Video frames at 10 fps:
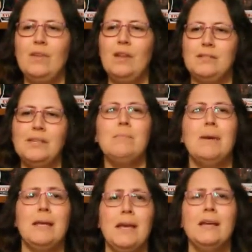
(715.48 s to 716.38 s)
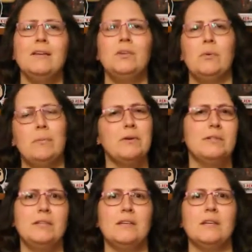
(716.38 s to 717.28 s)
didn't make it in. You were
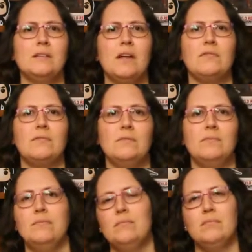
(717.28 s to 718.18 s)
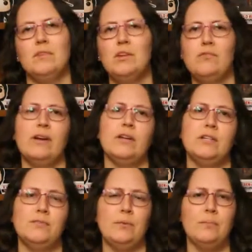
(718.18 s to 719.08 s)
mostly seeing stuff that you
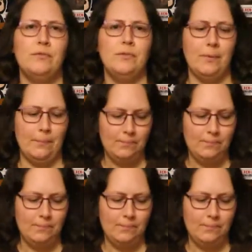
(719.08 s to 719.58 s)
recognised from the film.